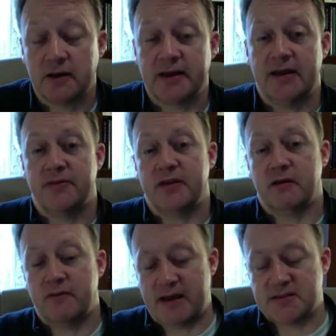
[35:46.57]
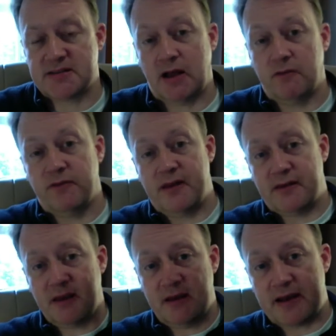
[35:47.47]
Again, think of that self and then
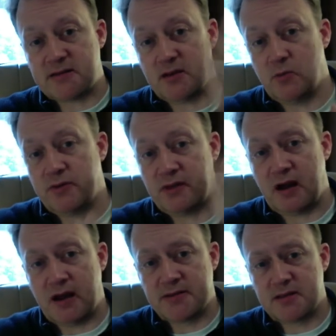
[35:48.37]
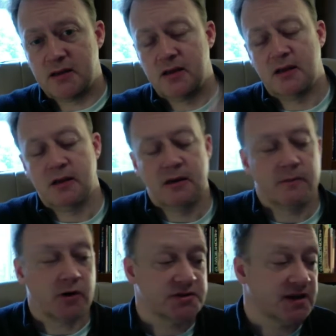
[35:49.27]
connecting with the gods,
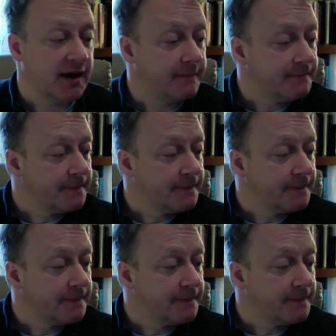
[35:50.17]
per se.